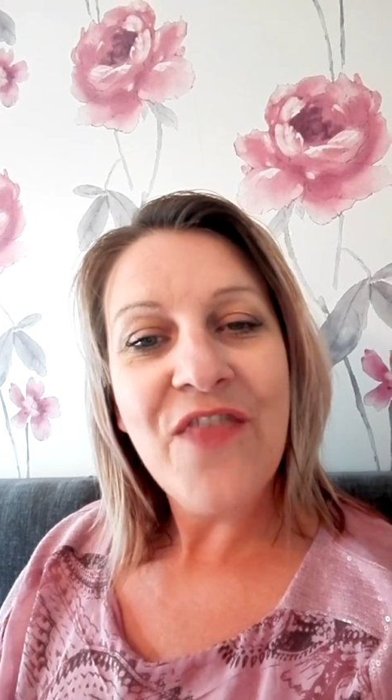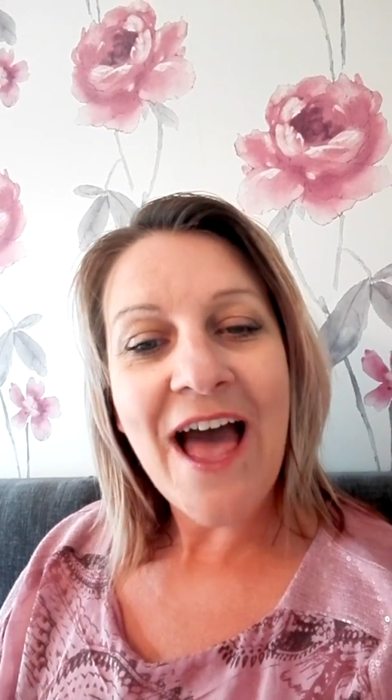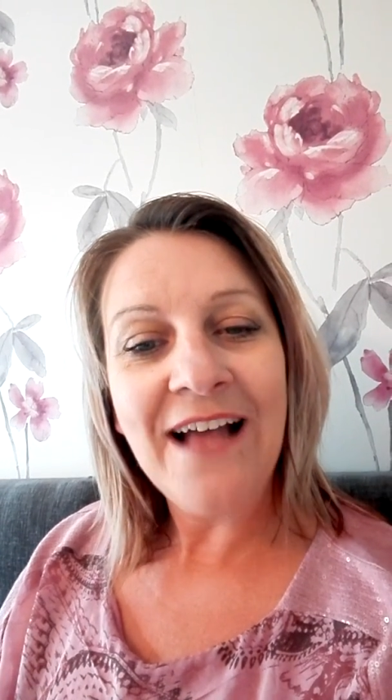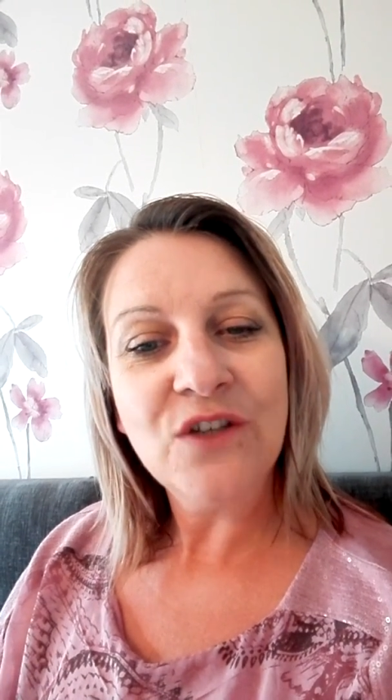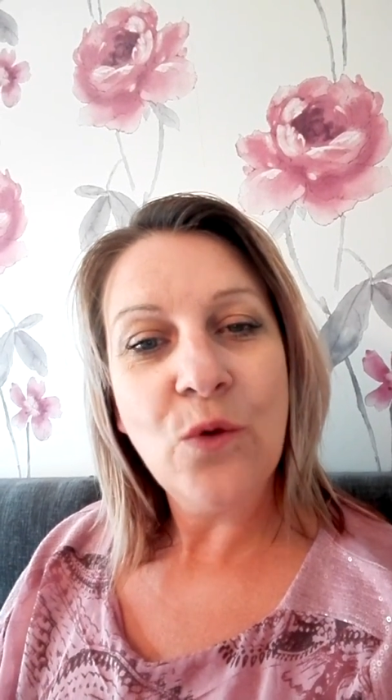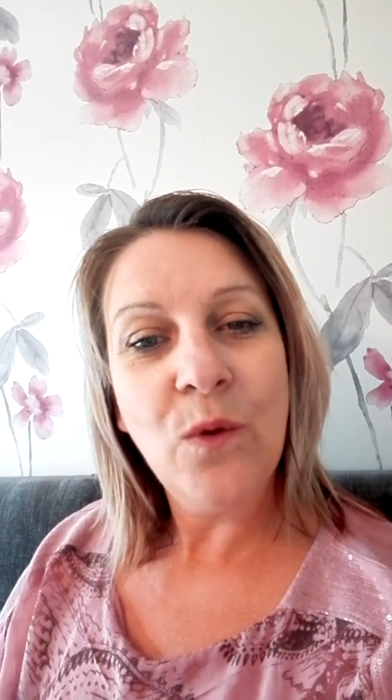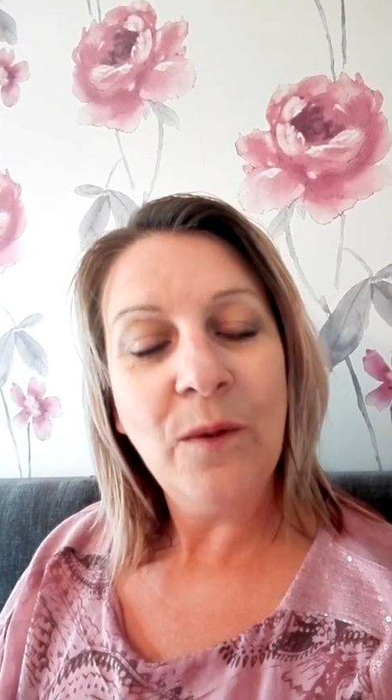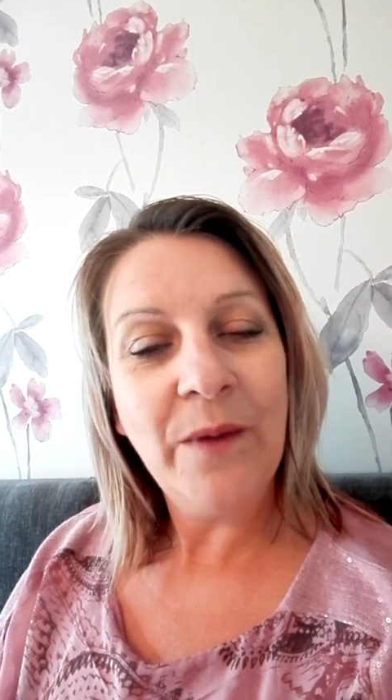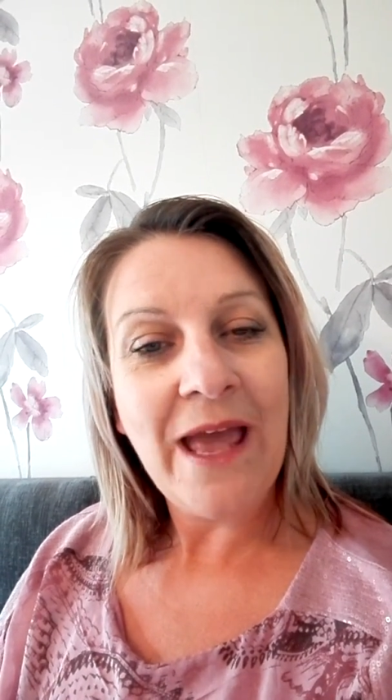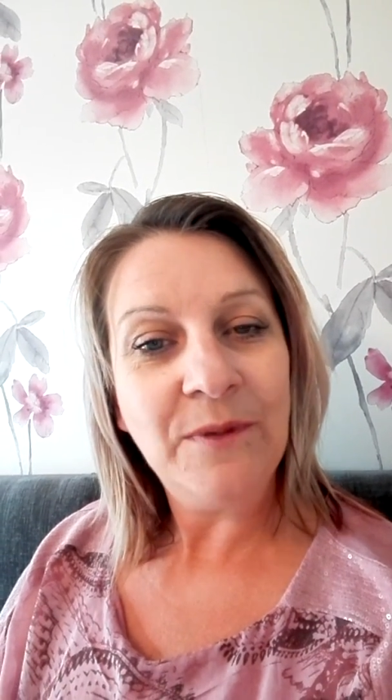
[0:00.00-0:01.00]
that
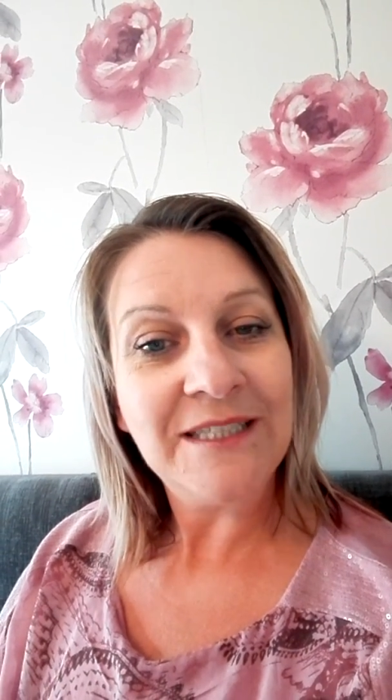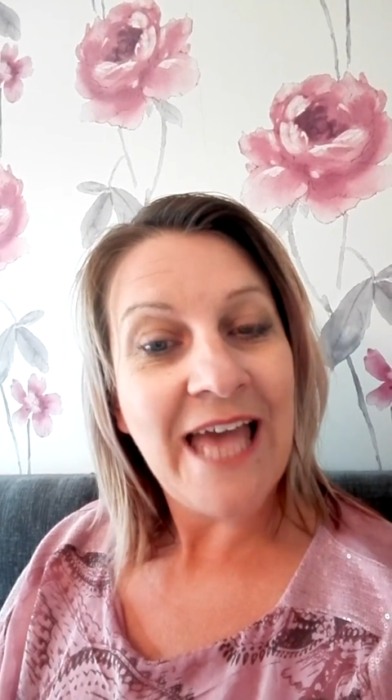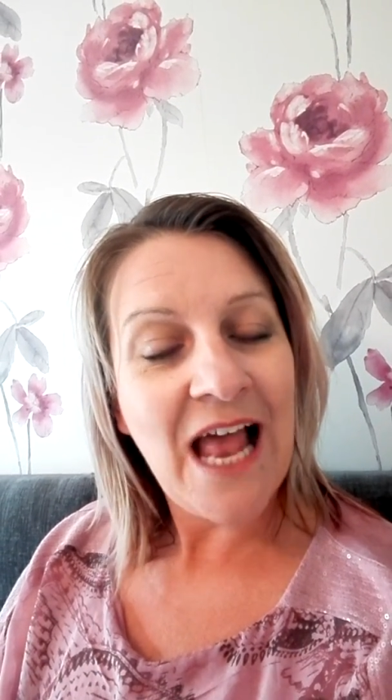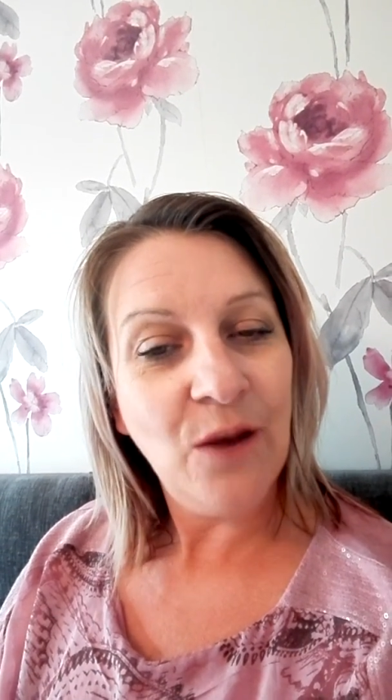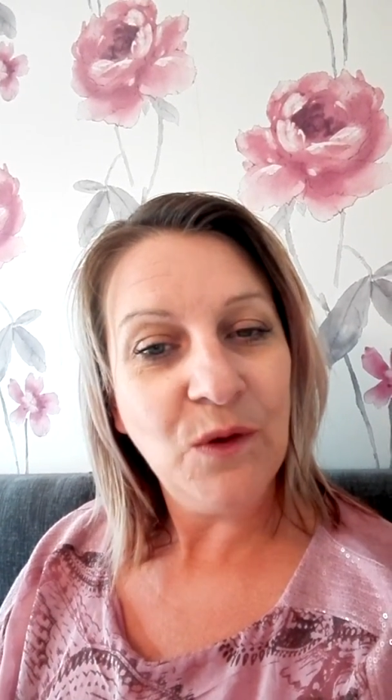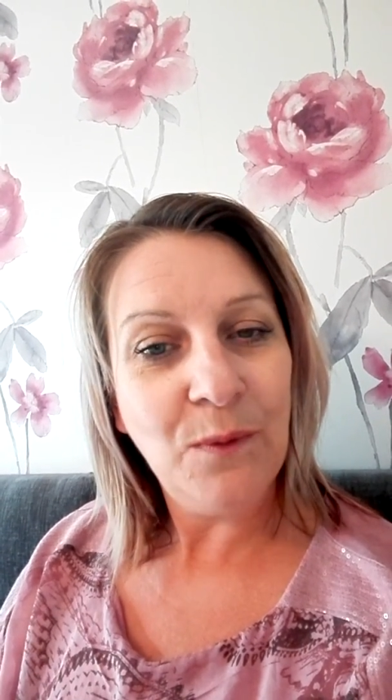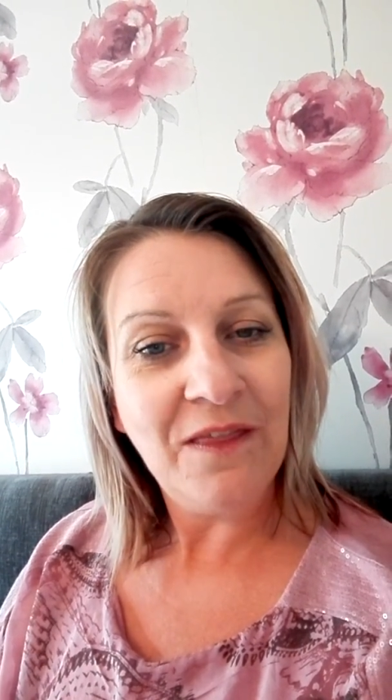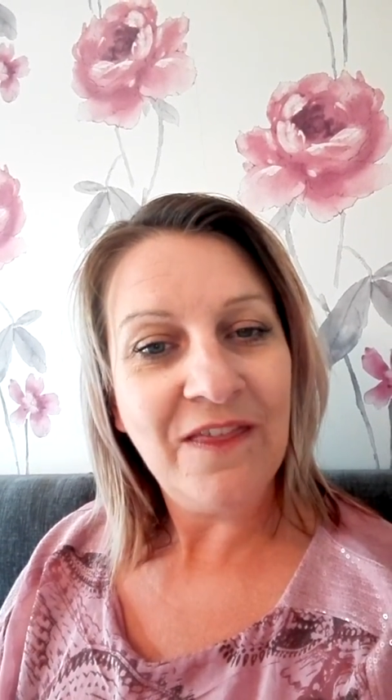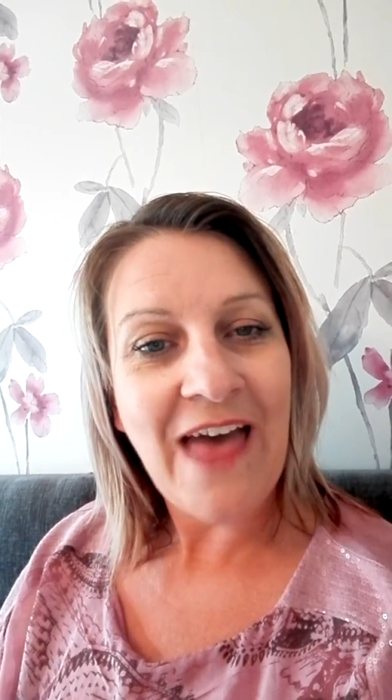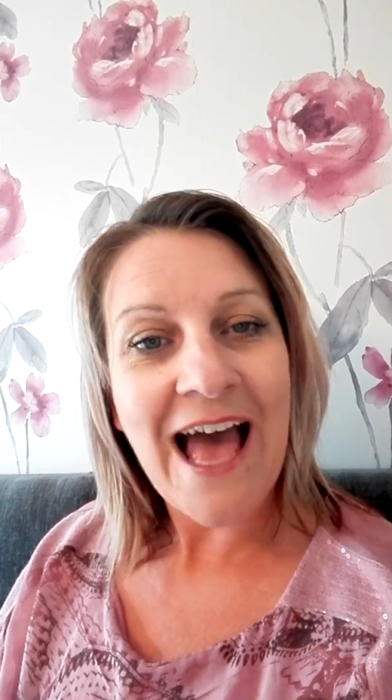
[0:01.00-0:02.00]
will be able to help you
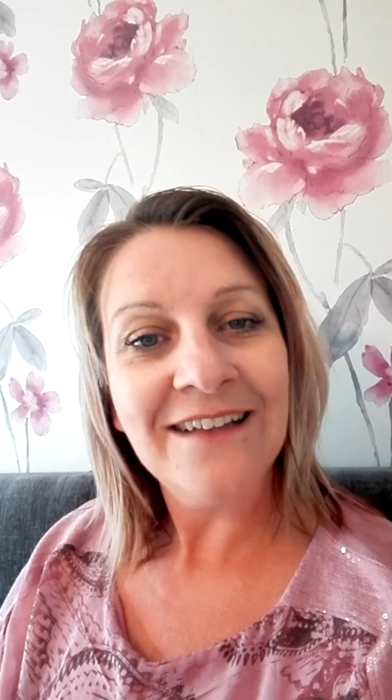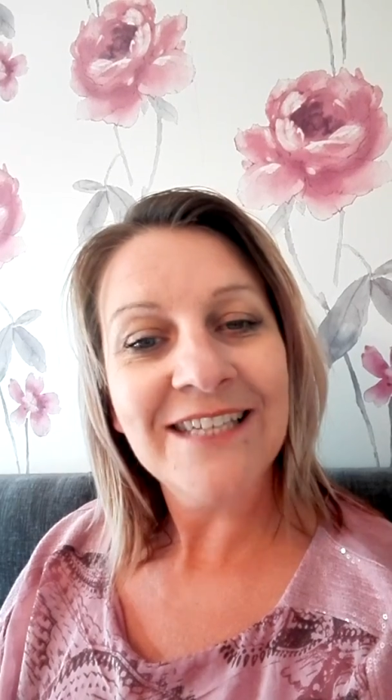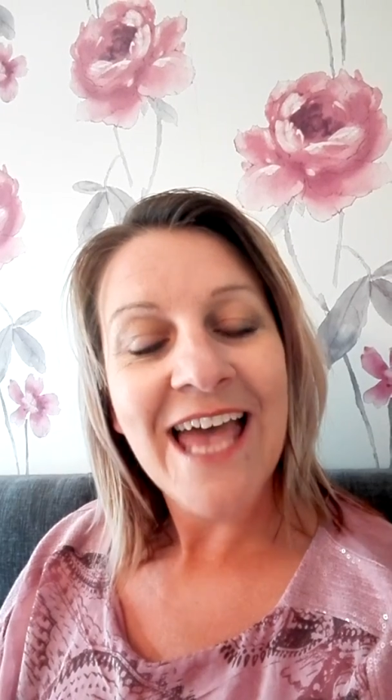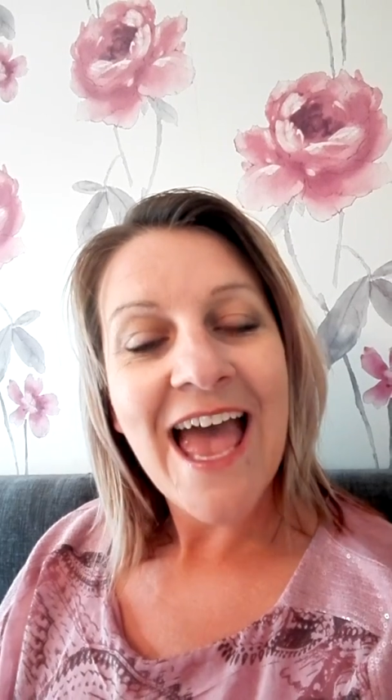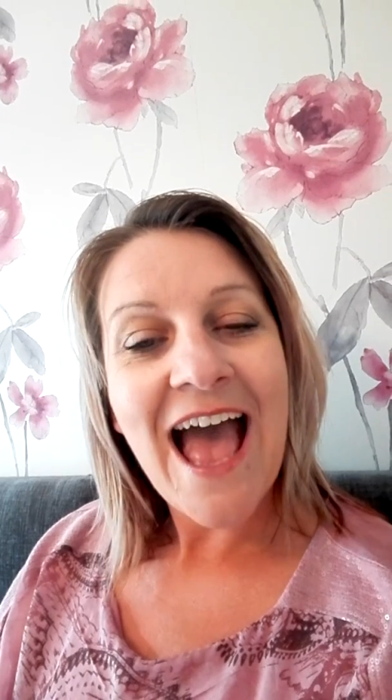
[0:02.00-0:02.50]
with that.